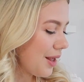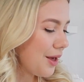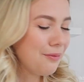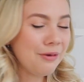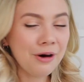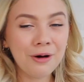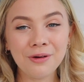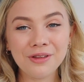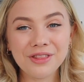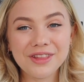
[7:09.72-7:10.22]

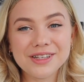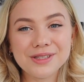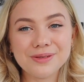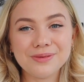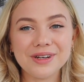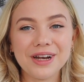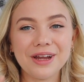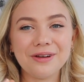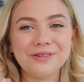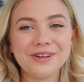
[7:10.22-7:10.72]
But with this
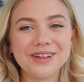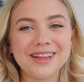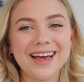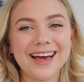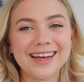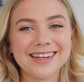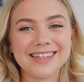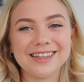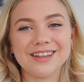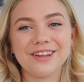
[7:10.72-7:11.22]
one, I really
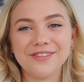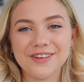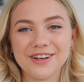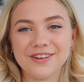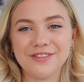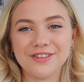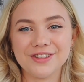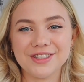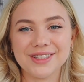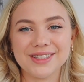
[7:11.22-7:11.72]
had to love
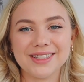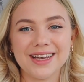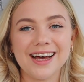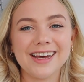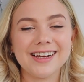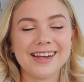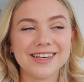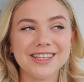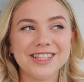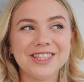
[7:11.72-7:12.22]
at first
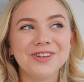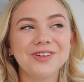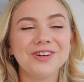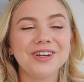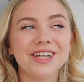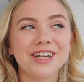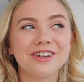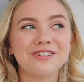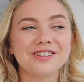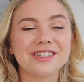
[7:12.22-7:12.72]
sight. I saw
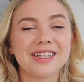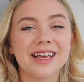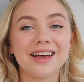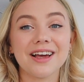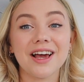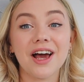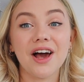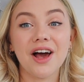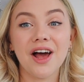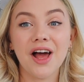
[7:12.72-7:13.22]
it and I was
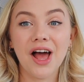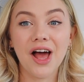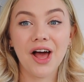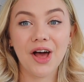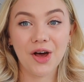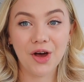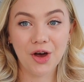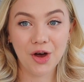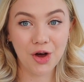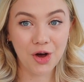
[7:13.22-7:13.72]
like,
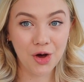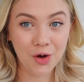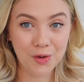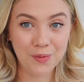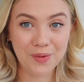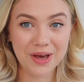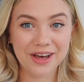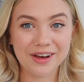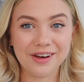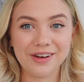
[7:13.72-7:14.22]
oh
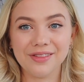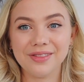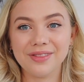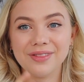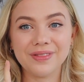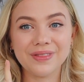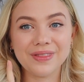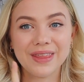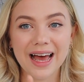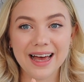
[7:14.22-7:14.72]
my god,
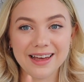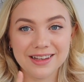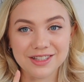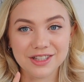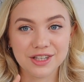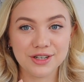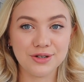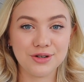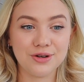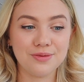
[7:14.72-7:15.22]
that is
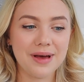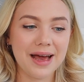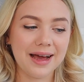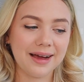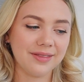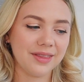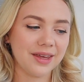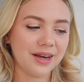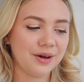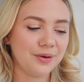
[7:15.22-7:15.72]
the Drew
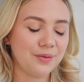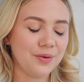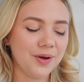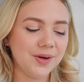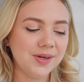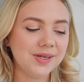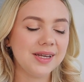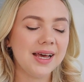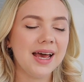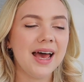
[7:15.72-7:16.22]
bag that I
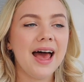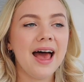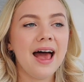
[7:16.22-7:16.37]
want.